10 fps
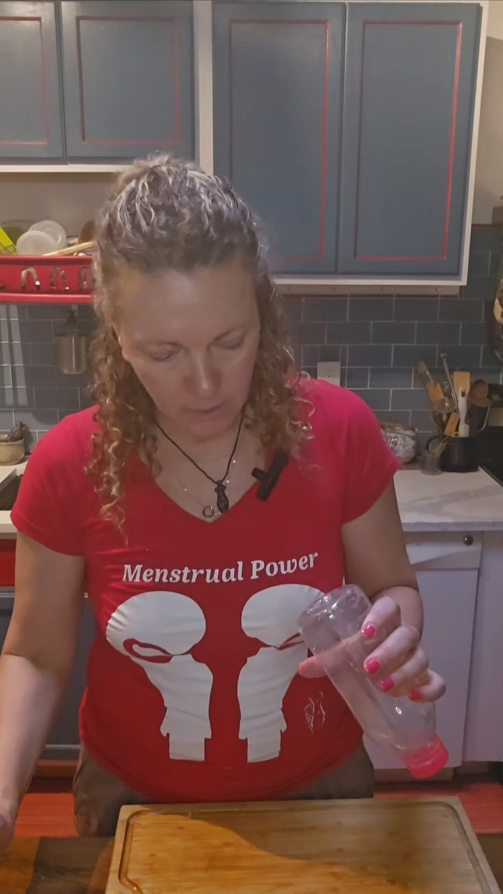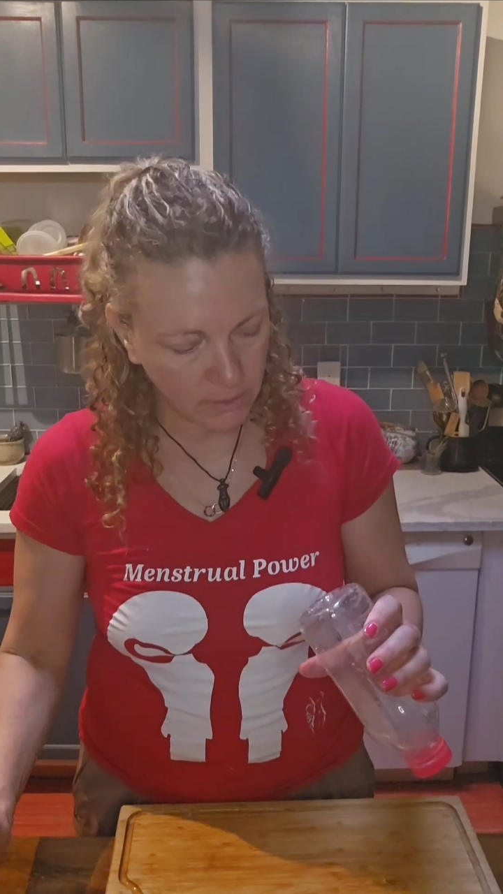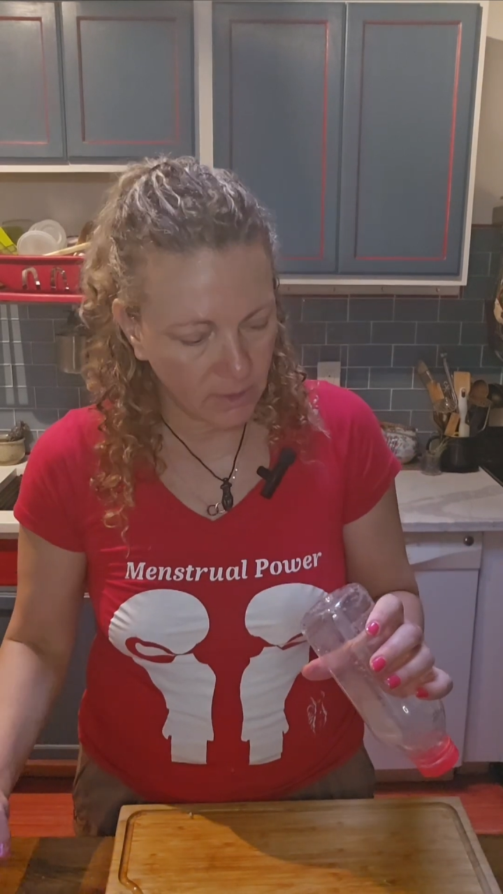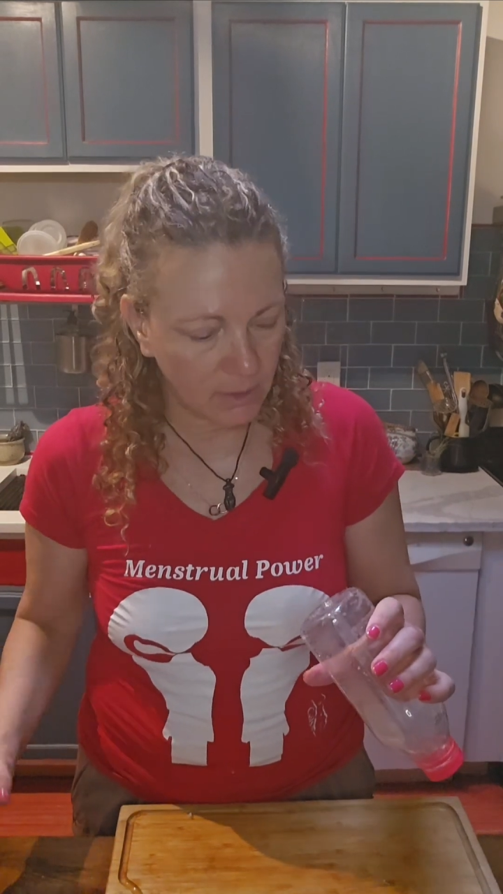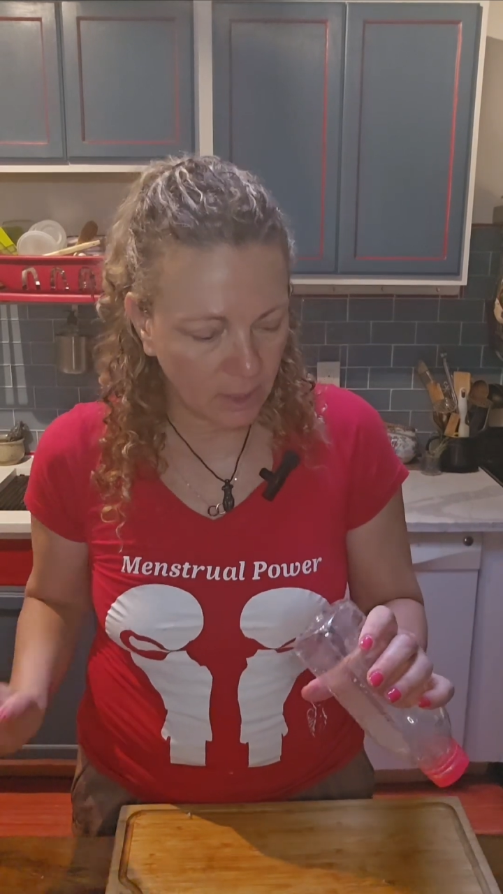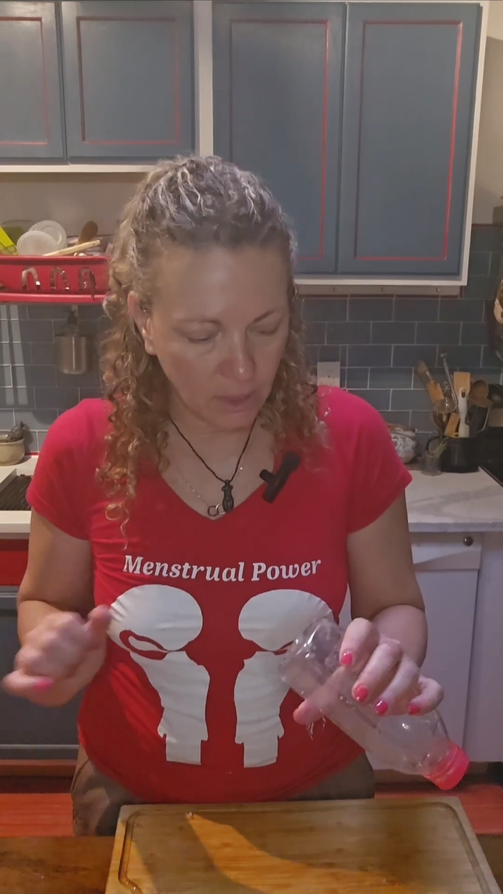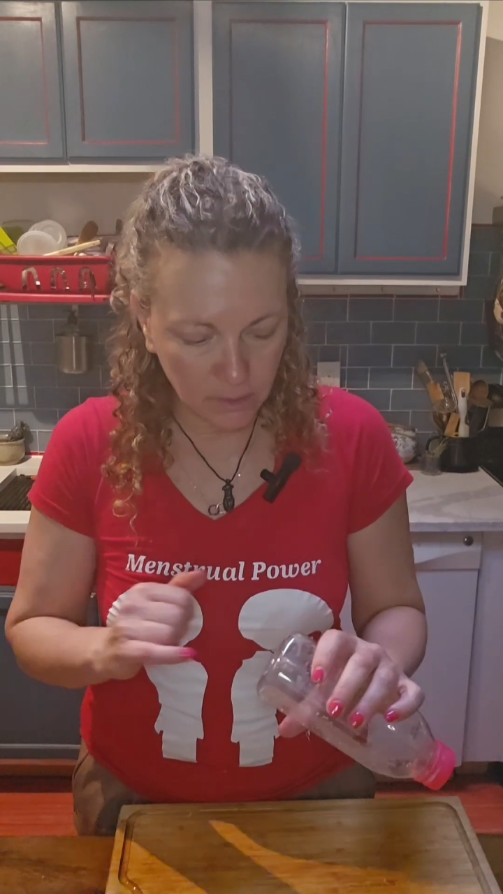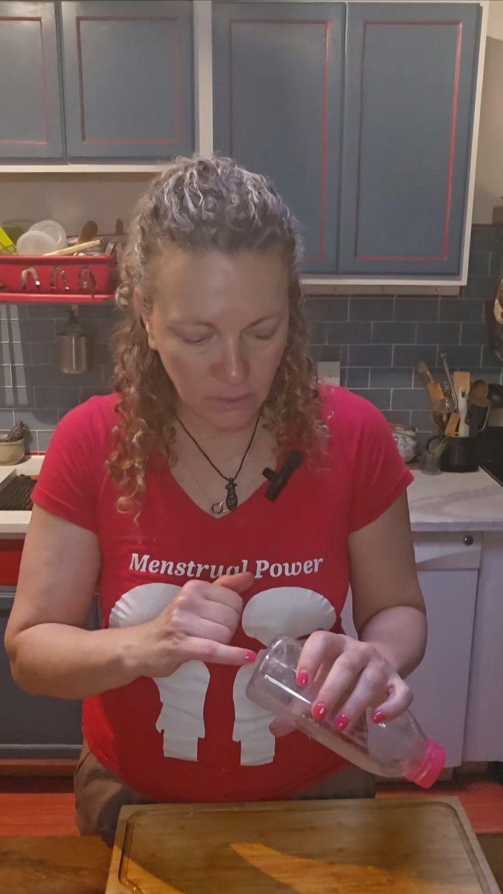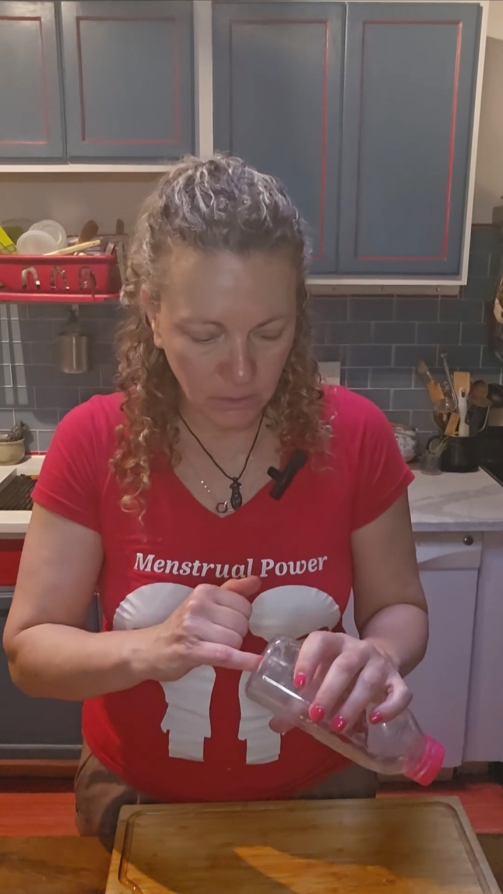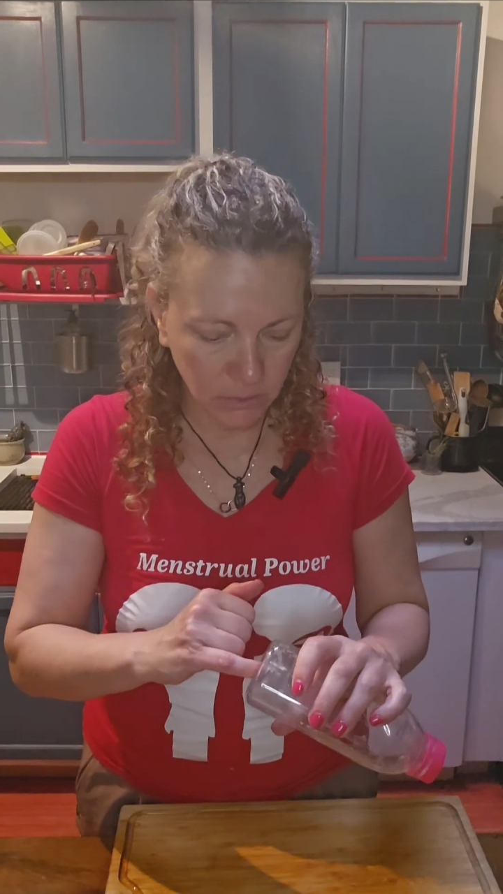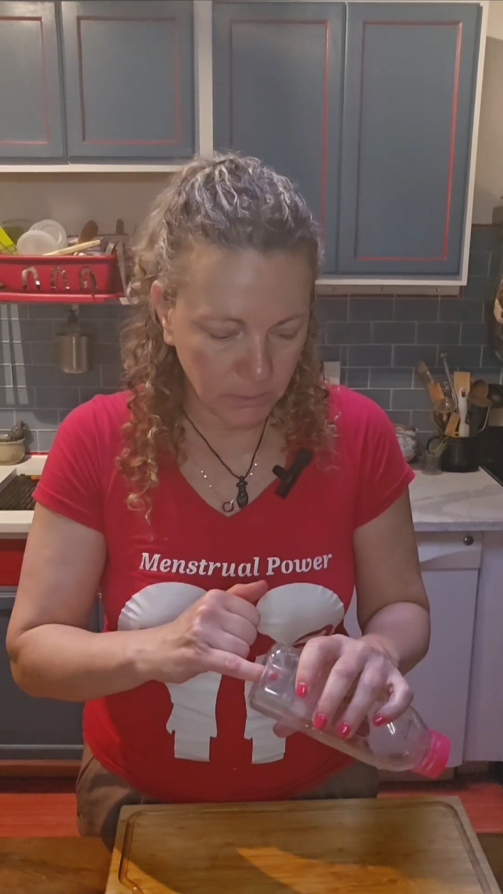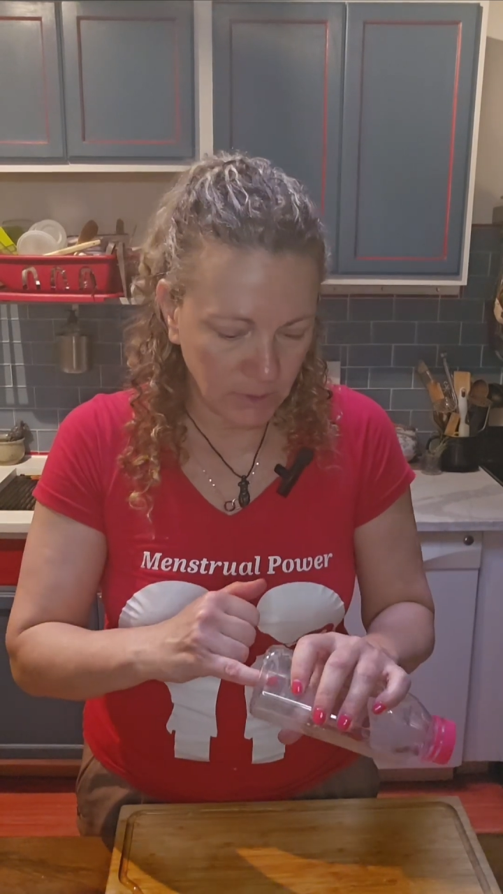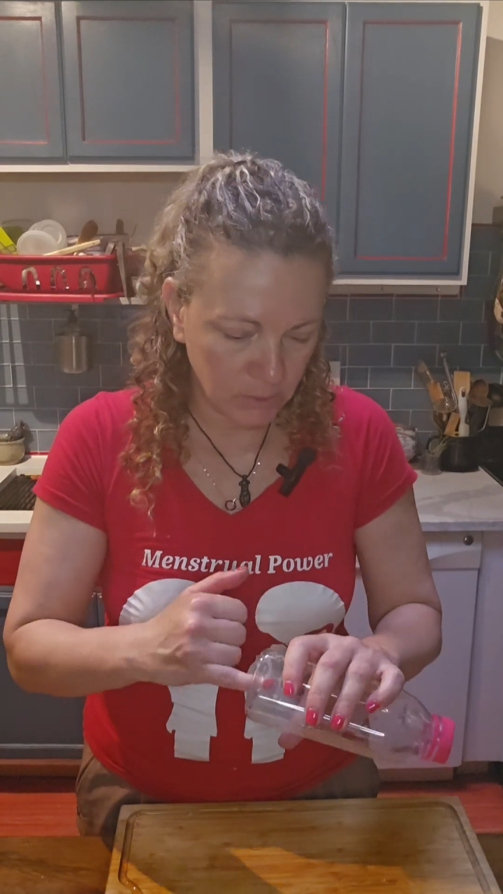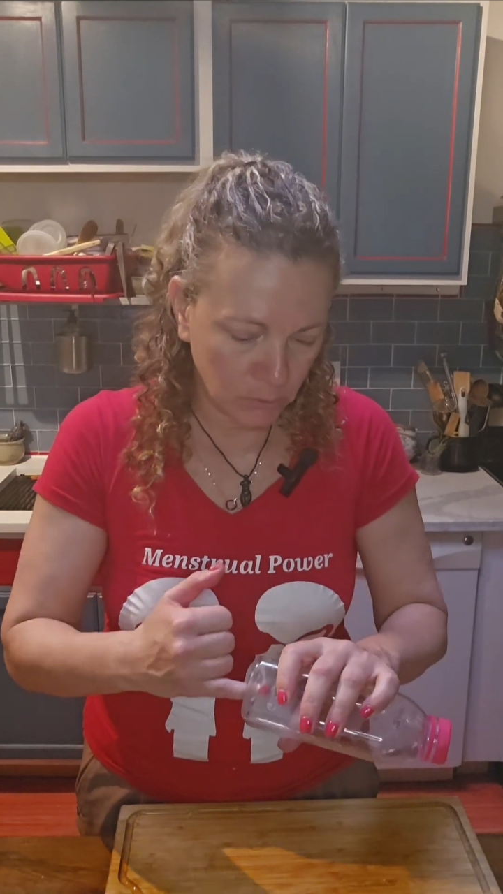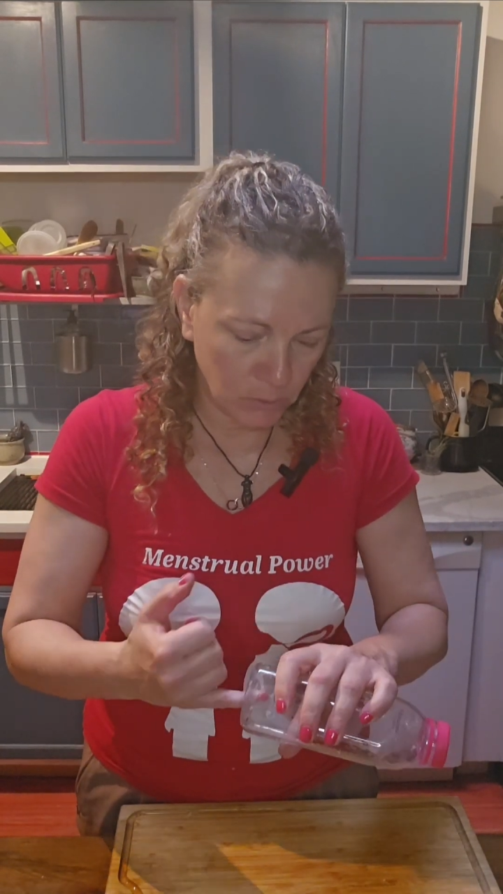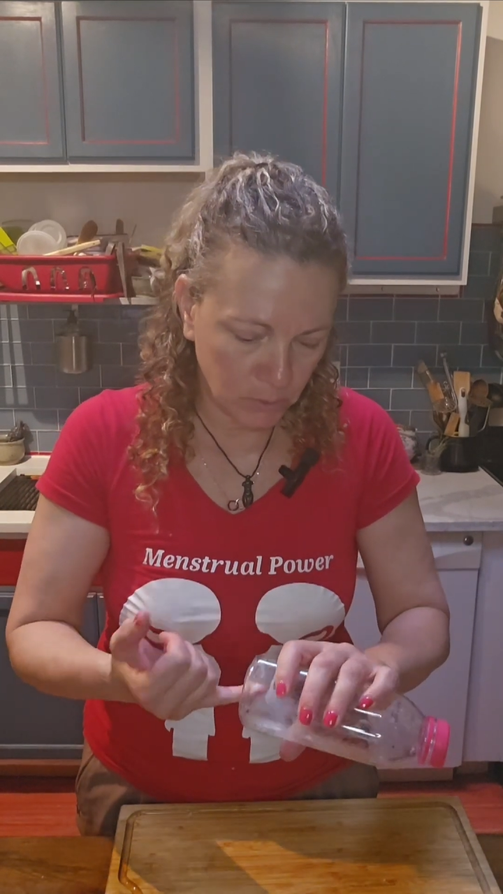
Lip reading: the condom that we